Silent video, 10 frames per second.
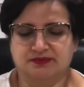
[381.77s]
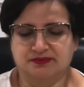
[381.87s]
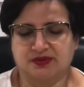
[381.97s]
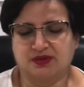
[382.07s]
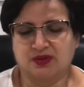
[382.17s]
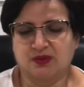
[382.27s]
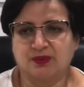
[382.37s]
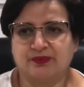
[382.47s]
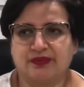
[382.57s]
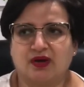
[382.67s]
So
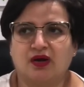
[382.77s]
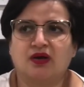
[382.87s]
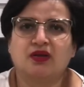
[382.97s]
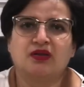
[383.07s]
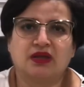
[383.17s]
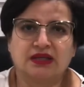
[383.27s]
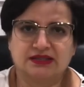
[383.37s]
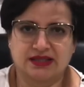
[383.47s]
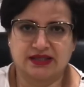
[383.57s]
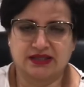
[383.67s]
other things
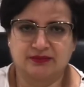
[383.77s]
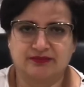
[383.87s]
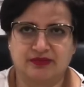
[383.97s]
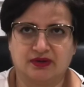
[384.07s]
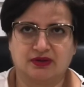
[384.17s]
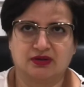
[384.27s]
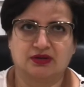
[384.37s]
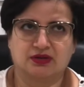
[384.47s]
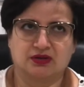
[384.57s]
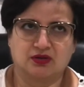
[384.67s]
like
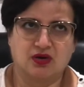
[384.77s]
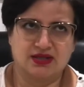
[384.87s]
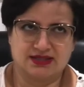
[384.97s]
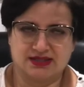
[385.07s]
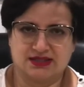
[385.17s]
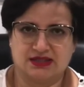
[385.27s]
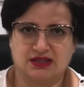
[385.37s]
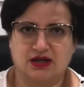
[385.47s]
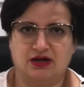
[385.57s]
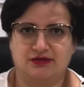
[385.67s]
causes
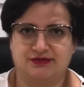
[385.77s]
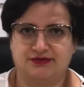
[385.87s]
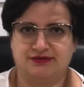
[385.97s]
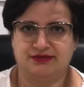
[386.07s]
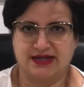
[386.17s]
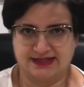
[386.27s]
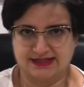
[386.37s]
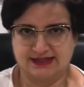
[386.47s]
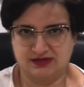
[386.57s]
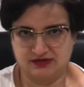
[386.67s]
of
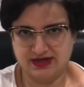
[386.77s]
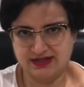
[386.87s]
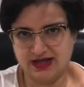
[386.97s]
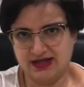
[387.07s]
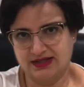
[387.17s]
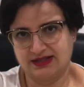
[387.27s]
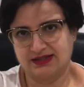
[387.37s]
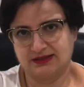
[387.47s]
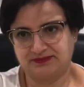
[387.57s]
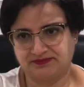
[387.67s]
diastasis recti
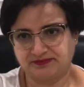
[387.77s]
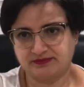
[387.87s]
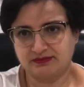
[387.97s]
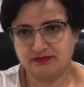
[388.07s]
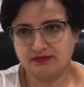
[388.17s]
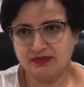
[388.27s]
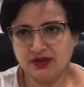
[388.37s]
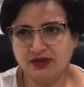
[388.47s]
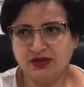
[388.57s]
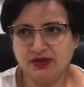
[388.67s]
is,
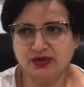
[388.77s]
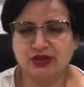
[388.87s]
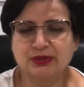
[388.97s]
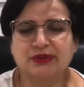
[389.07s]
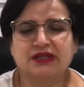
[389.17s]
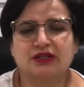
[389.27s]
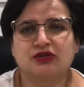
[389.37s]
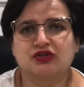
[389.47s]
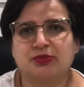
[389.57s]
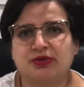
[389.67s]
it could be
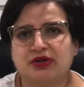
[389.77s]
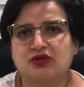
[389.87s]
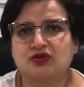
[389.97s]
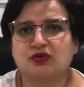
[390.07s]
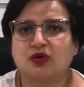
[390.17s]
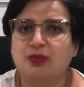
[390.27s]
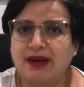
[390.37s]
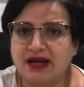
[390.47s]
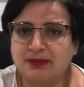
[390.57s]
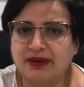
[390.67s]
contributing to low
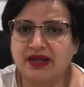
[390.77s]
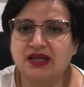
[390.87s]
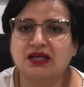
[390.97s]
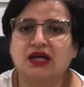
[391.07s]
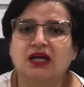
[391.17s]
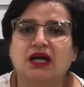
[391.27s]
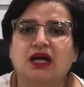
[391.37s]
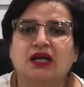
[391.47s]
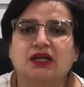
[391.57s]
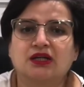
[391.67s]
back pain.
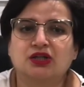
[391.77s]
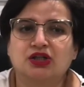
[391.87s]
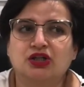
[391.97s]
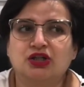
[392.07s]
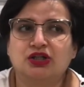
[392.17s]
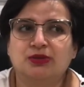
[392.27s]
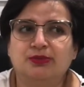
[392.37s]
It could